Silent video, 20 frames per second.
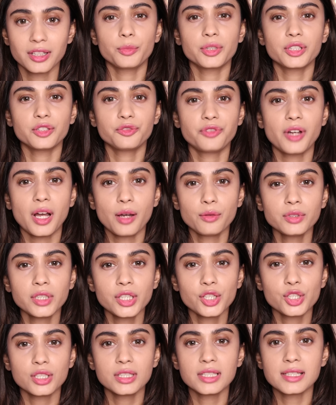But the
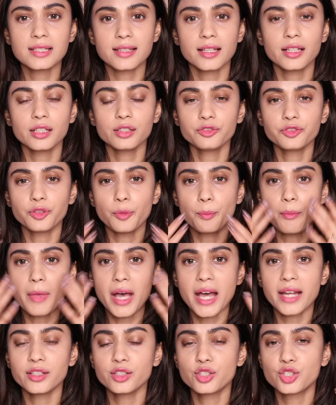foundation itself
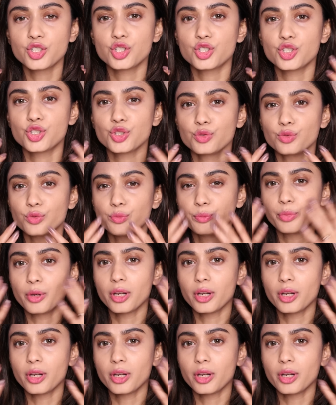managed to